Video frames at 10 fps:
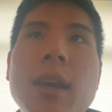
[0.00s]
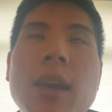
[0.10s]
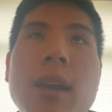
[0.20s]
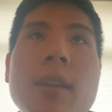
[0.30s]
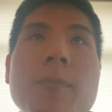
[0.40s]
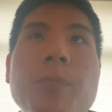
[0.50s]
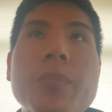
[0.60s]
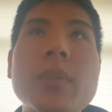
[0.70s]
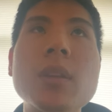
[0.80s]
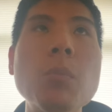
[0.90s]
And
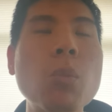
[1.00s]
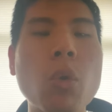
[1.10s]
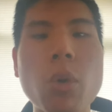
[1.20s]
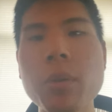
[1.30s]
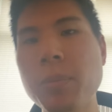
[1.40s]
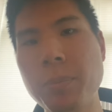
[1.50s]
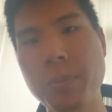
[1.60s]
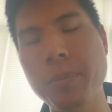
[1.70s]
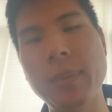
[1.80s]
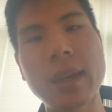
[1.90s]
the more
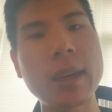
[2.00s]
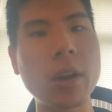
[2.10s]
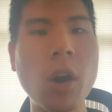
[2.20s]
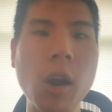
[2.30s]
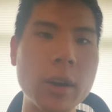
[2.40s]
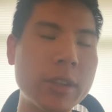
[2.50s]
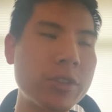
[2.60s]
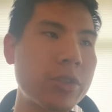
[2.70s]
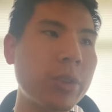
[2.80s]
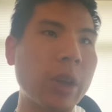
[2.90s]
they get hardened
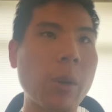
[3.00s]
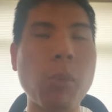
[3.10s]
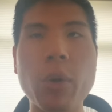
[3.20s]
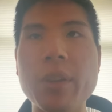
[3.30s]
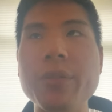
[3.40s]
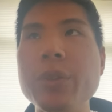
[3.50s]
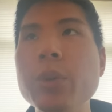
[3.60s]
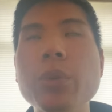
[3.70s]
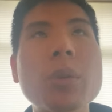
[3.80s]
to their point of view,